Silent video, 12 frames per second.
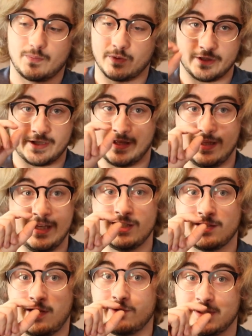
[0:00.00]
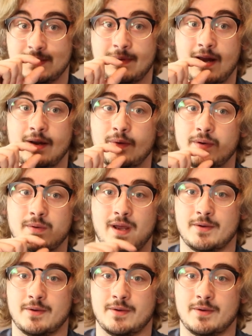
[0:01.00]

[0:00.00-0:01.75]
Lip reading: was this close to buying one.